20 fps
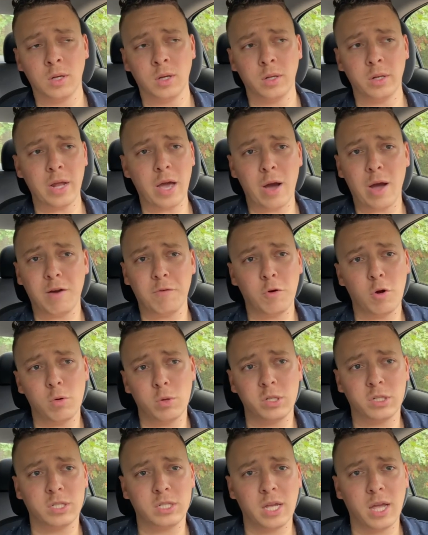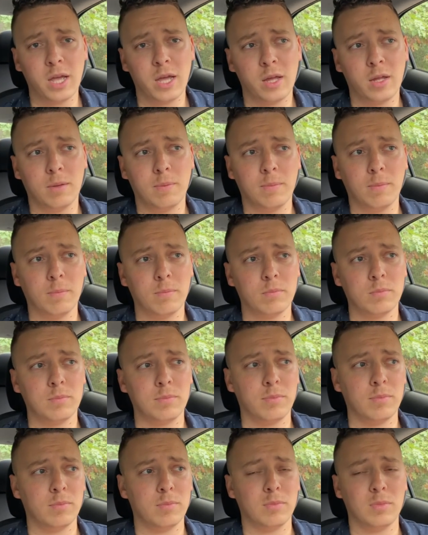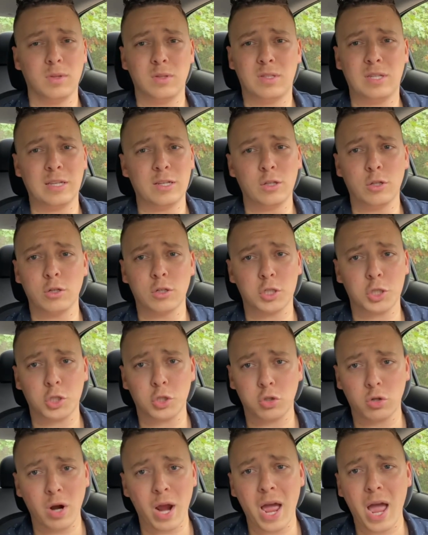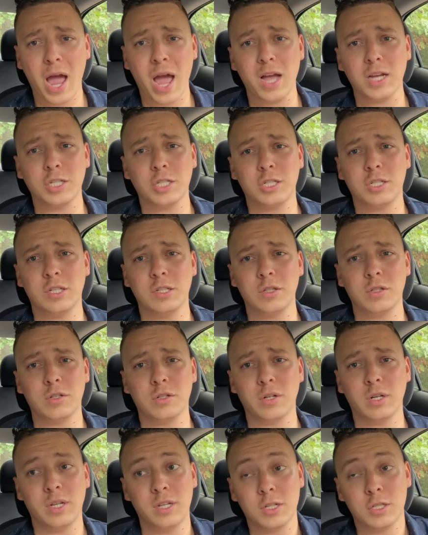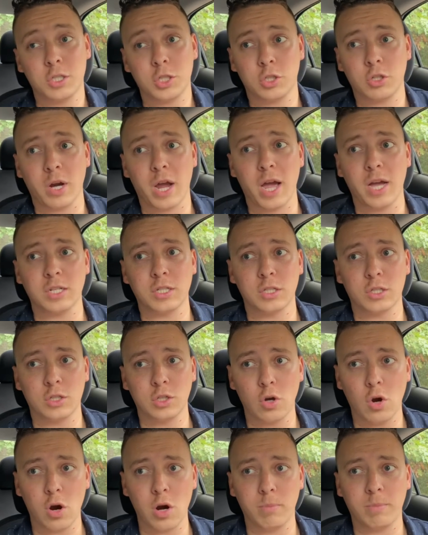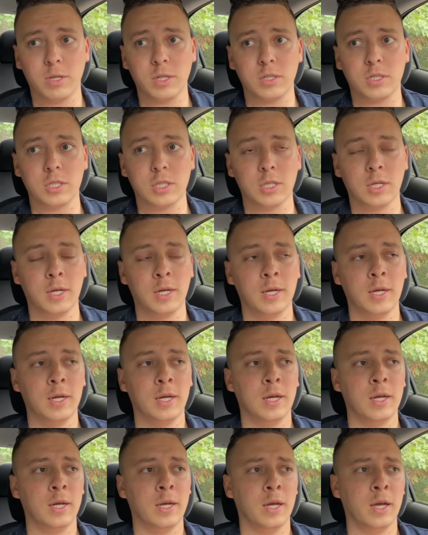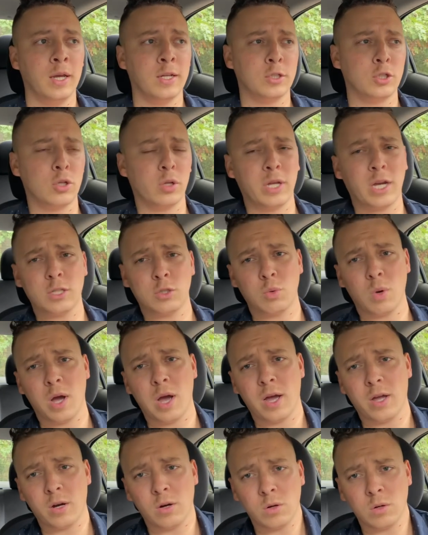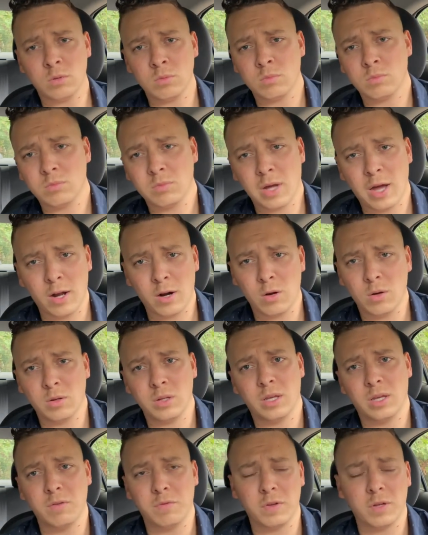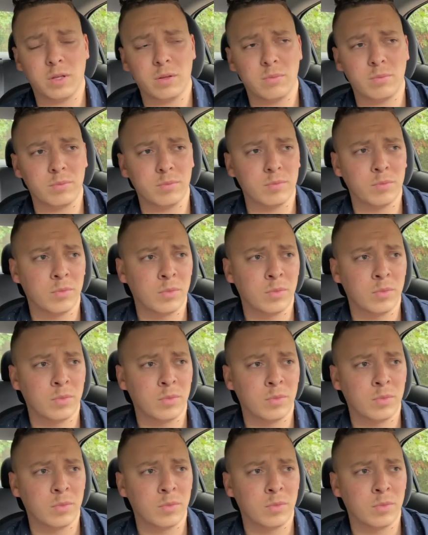Now, I've always said Tinder's trash. Tinder is trash. It's garbage. And so that's why I don't I don't even